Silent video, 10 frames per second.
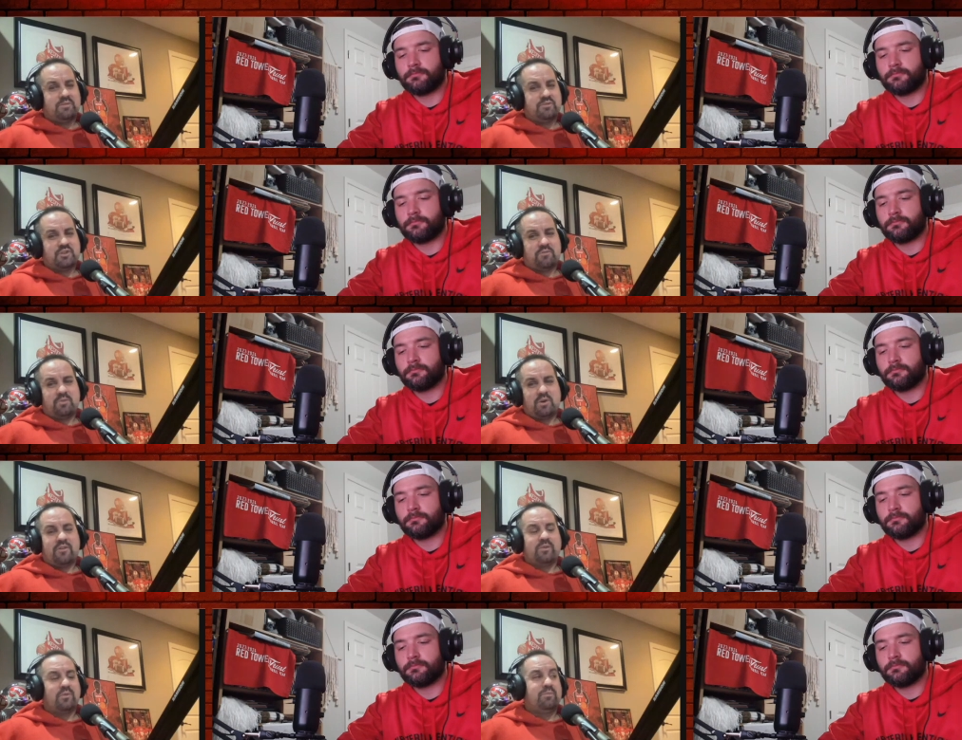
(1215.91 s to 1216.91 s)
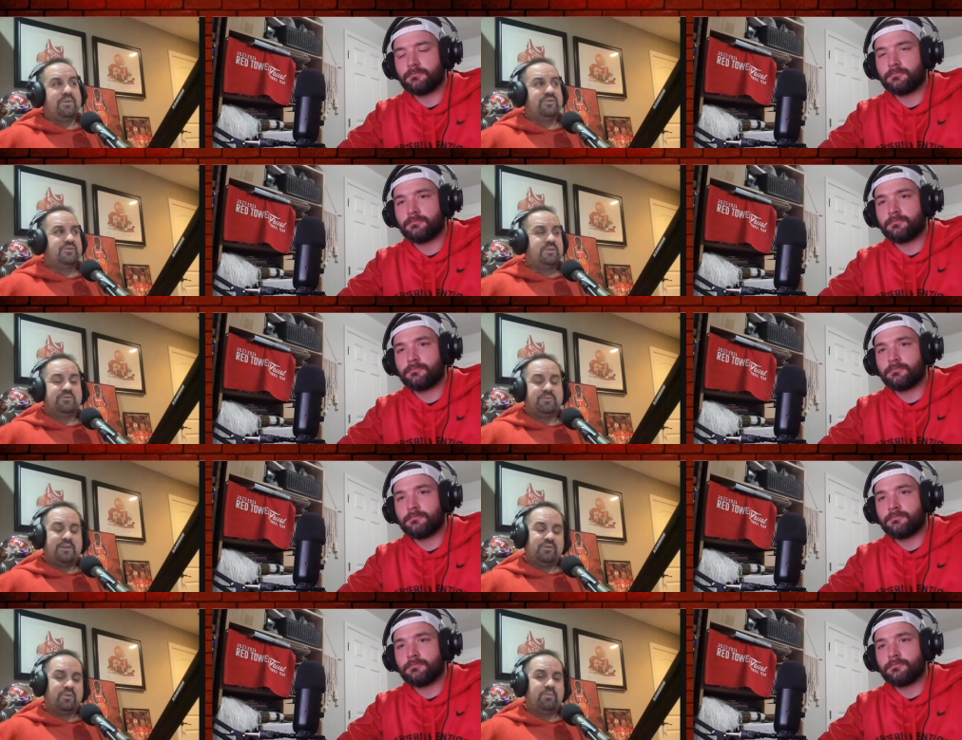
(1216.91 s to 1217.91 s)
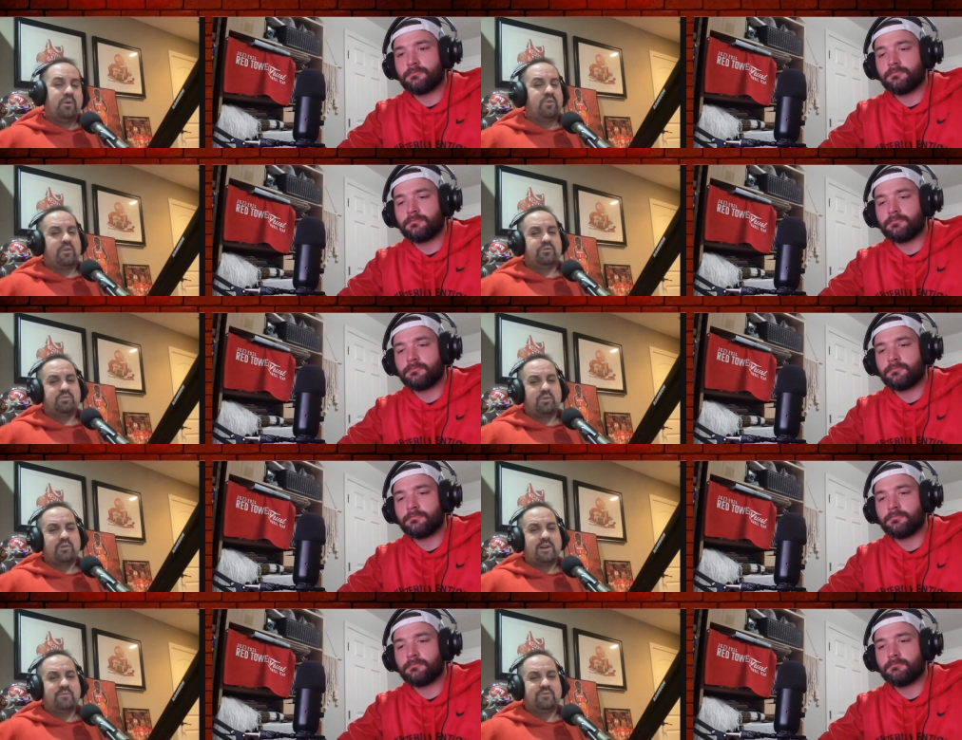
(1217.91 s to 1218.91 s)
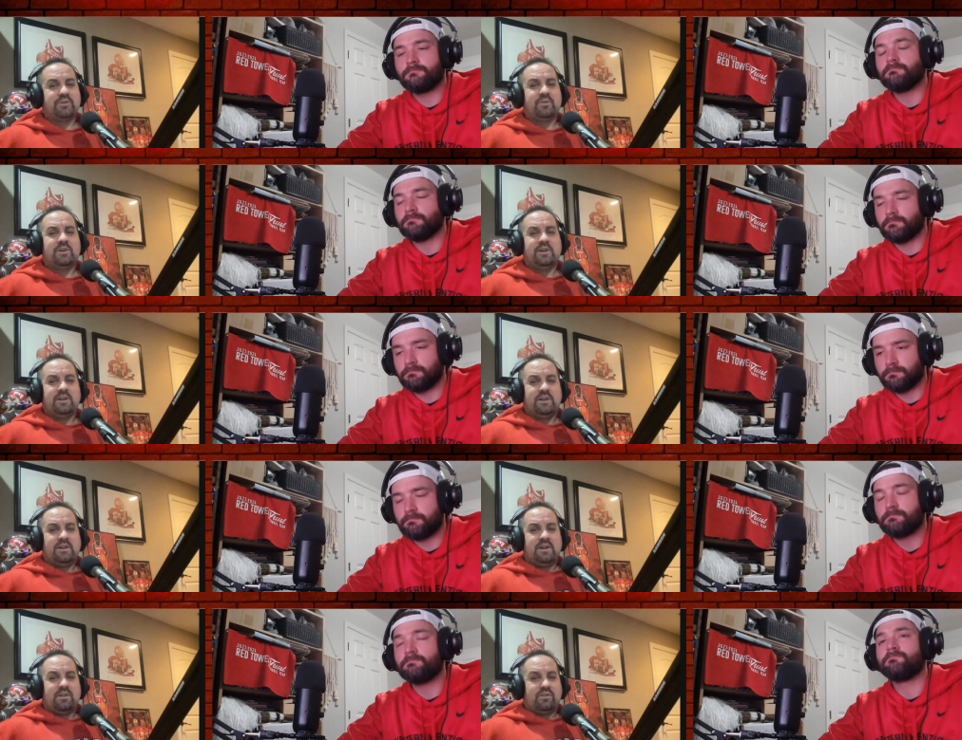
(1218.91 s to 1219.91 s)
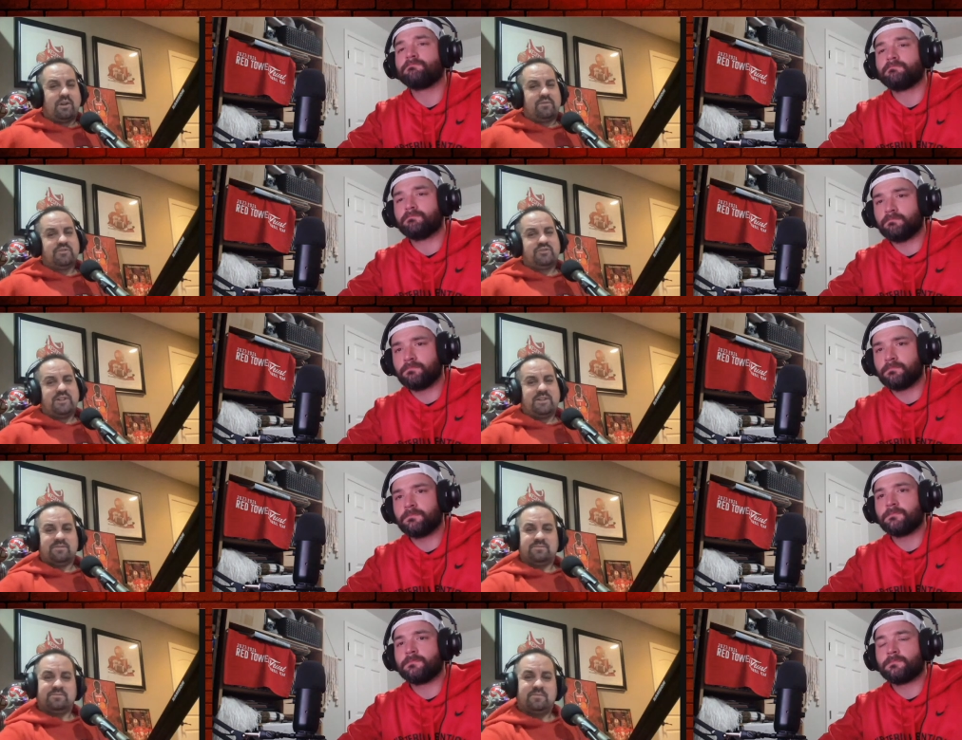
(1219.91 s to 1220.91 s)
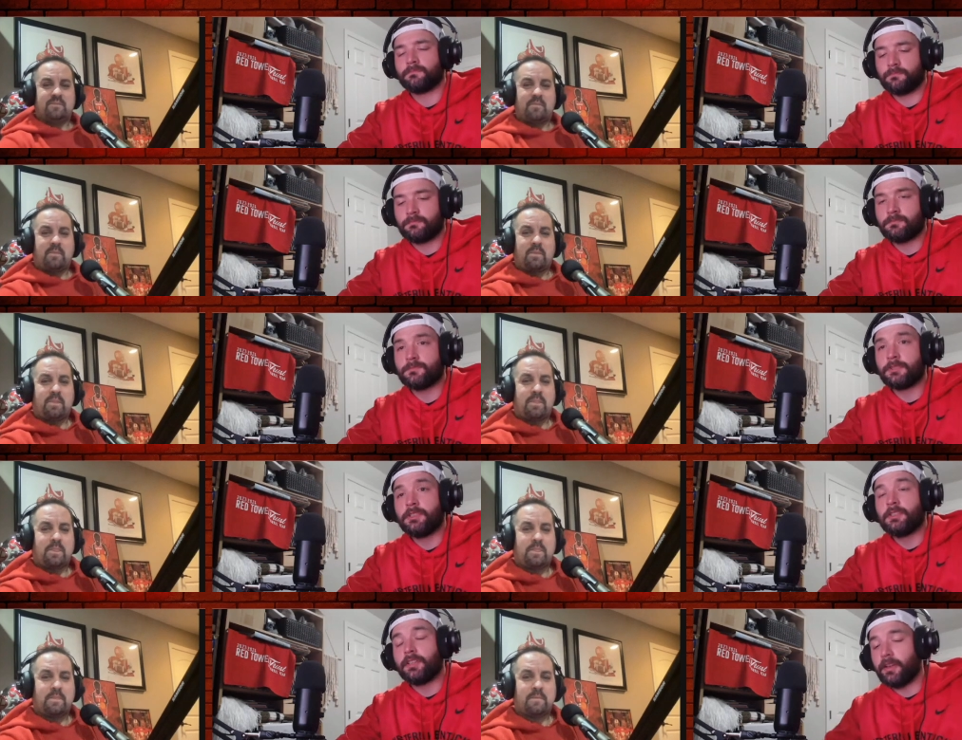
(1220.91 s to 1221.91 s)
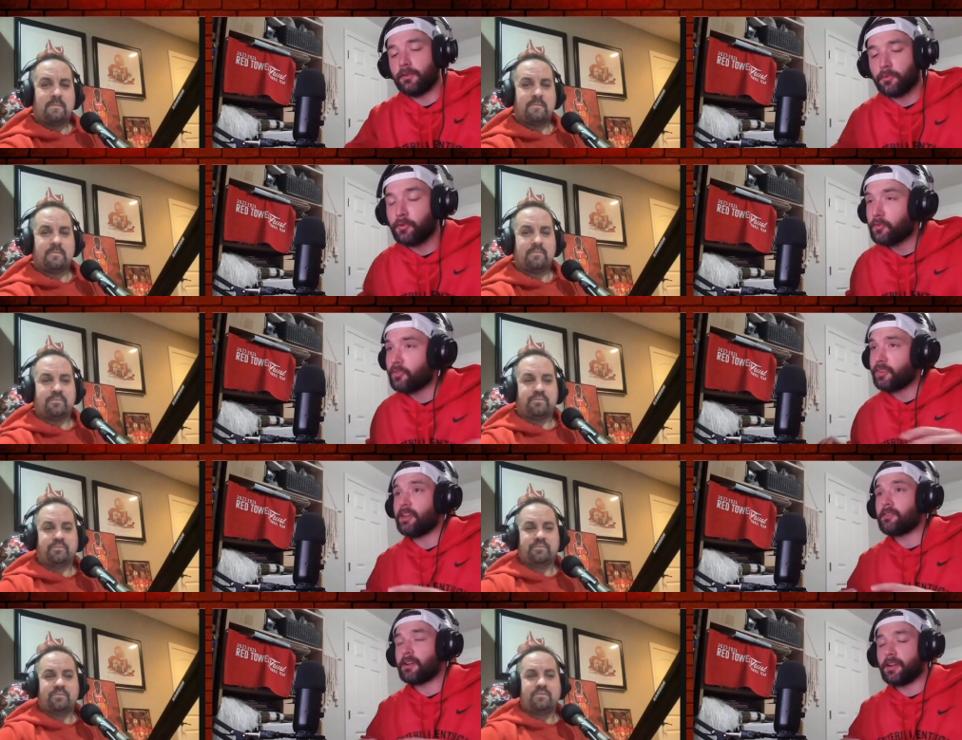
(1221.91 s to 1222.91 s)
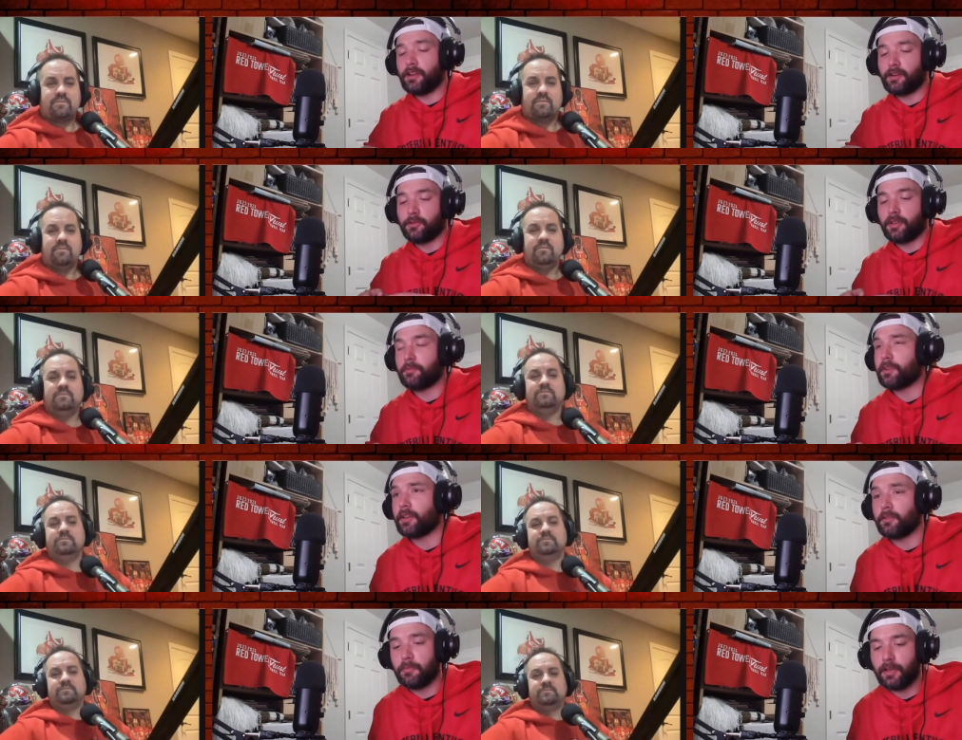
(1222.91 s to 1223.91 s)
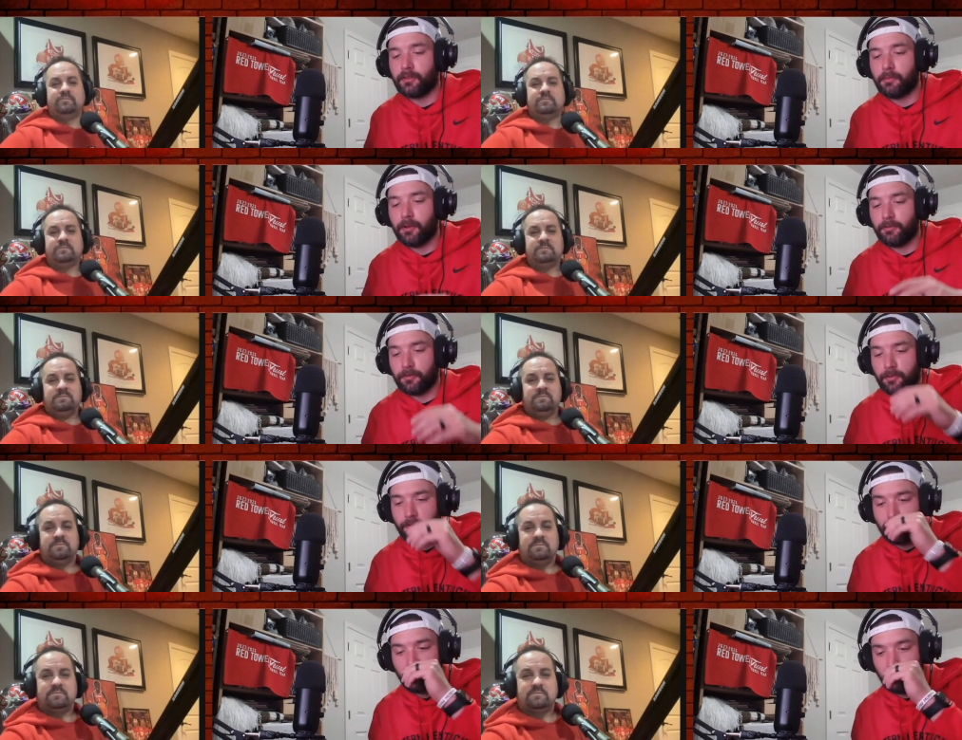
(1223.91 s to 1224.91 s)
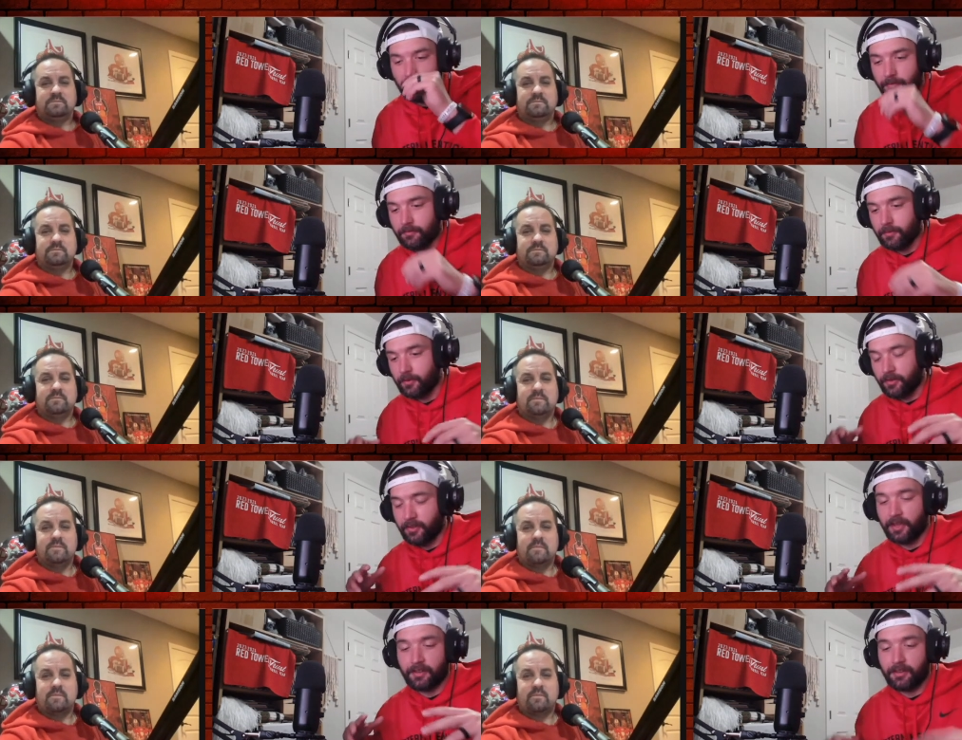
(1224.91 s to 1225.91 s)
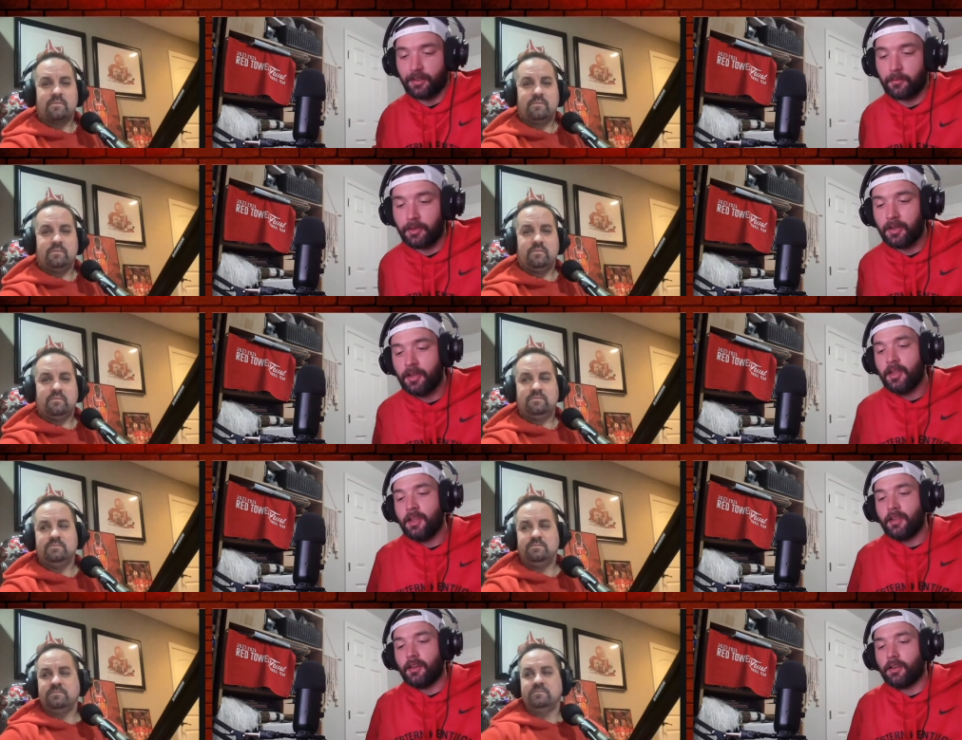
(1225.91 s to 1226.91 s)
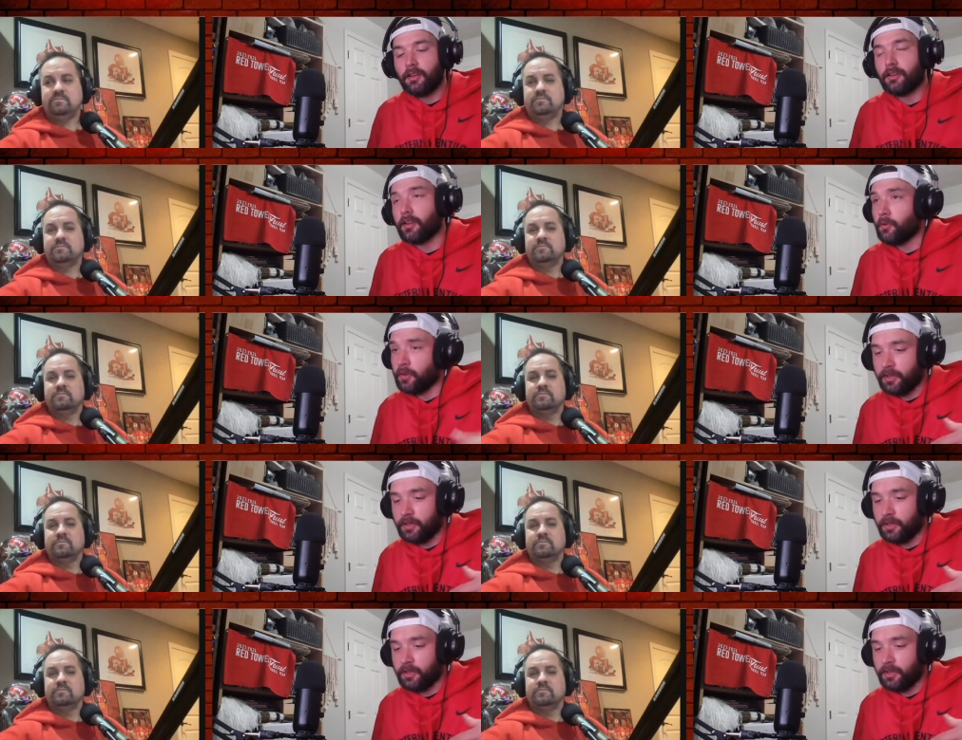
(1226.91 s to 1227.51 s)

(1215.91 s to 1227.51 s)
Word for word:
Speaker 1: as softball. I think we're building something special with both of those programs. So, love to see it.
Speaker 2: Now we're going to stay right here with WKU baseball for uh, for this next segment. Uh, going